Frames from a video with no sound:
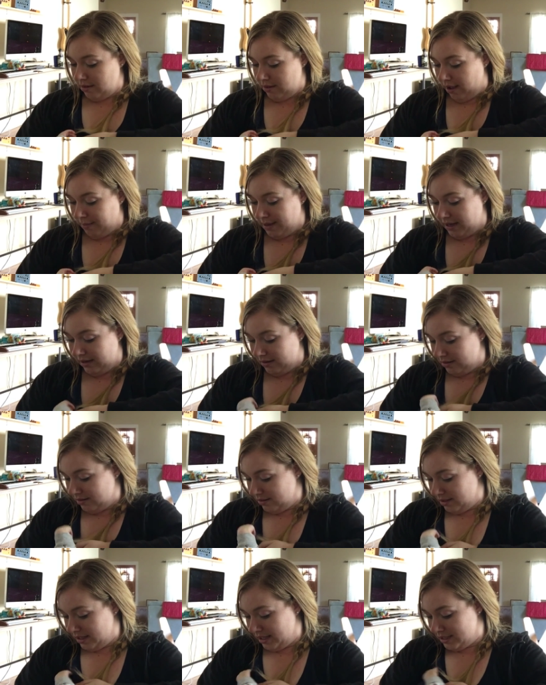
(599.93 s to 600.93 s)
I mean,
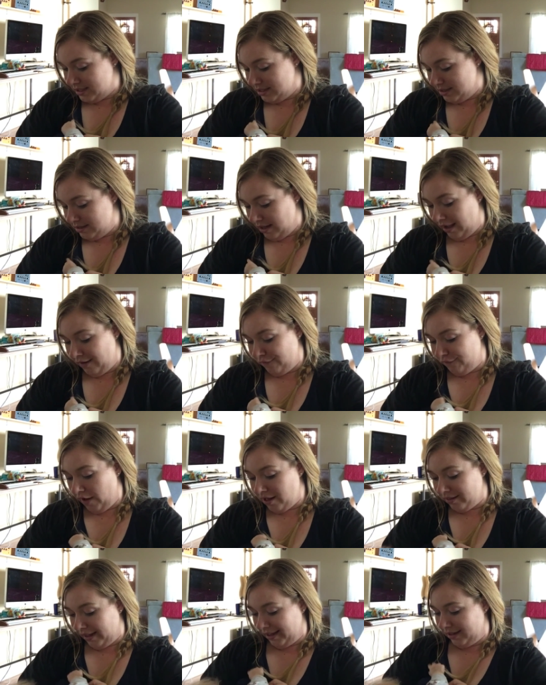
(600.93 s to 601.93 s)
it
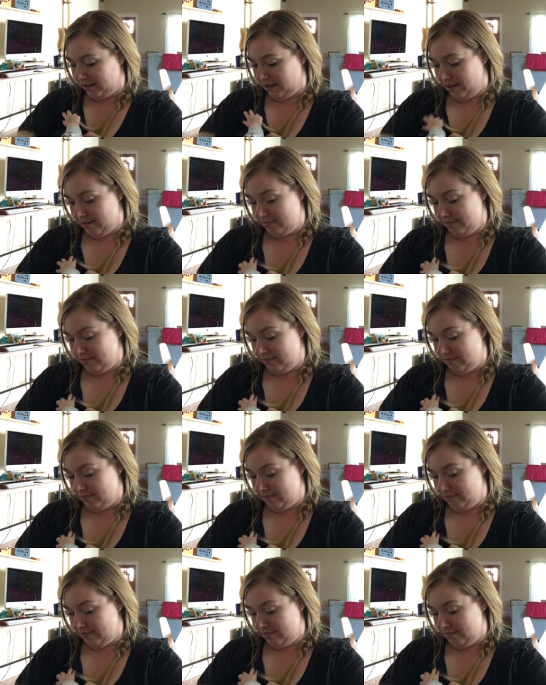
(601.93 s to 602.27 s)
felt like